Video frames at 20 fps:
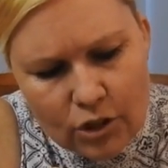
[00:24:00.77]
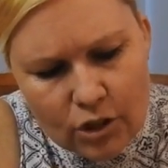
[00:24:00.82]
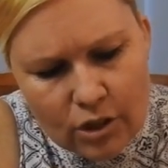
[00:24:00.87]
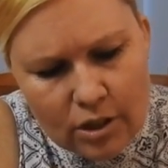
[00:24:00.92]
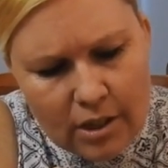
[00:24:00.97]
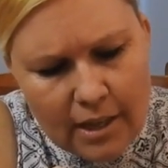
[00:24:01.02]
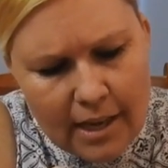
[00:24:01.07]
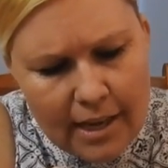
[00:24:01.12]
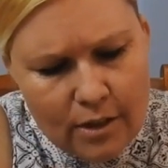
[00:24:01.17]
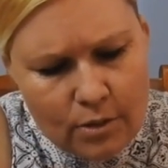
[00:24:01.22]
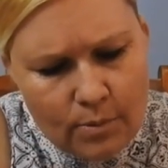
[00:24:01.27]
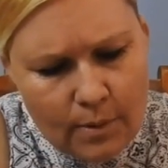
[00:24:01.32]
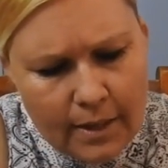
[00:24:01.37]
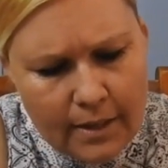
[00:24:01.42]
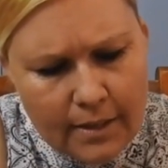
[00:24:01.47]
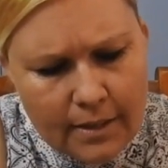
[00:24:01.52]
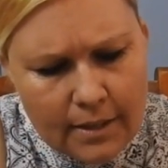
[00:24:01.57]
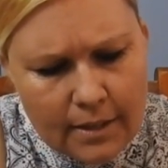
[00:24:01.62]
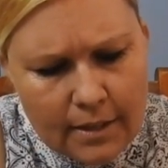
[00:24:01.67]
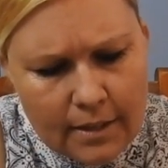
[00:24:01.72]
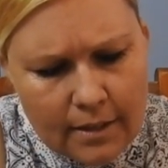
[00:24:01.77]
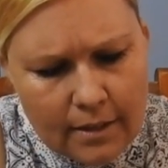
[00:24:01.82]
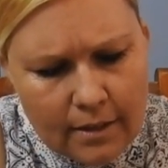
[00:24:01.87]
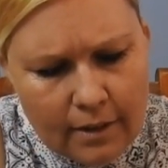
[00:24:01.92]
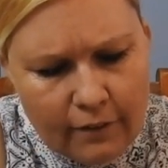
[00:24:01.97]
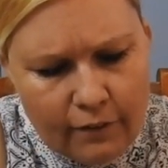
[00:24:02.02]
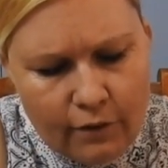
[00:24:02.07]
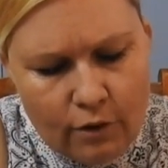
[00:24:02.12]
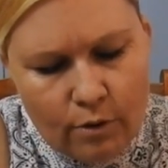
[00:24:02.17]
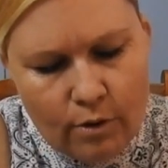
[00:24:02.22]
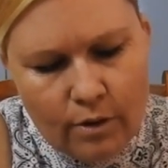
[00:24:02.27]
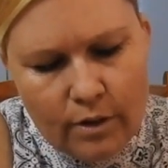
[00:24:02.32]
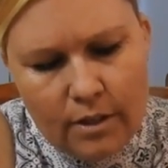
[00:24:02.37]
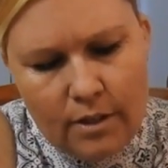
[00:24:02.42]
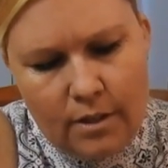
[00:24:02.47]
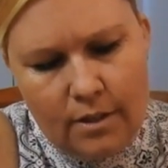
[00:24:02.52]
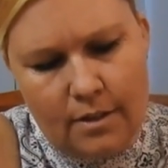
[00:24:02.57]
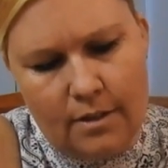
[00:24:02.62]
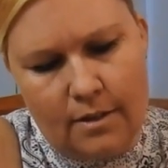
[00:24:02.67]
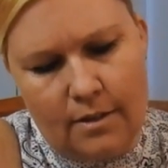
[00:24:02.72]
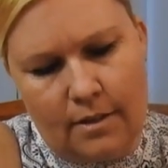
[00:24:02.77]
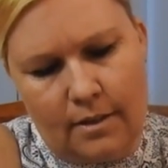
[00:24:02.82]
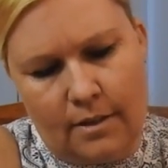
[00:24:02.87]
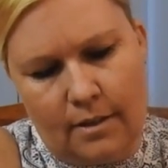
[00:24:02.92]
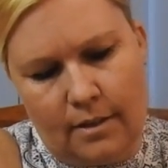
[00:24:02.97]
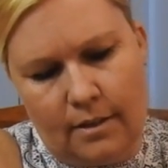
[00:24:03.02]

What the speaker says: Just these ones, of course.